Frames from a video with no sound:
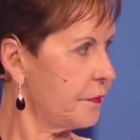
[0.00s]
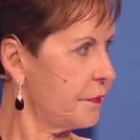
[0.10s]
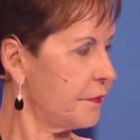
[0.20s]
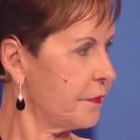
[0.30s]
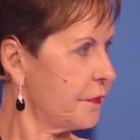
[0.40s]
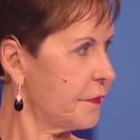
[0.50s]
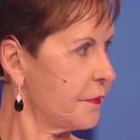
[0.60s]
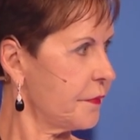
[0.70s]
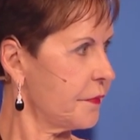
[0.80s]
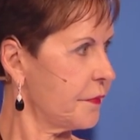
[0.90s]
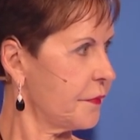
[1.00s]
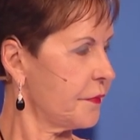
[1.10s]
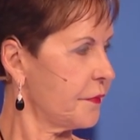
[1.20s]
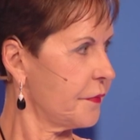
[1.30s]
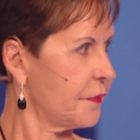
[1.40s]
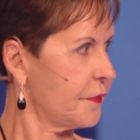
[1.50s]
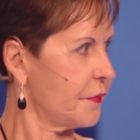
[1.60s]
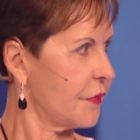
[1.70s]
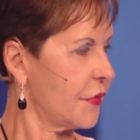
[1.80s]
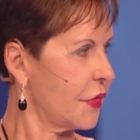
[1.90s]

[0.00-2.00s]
Nobody speaks.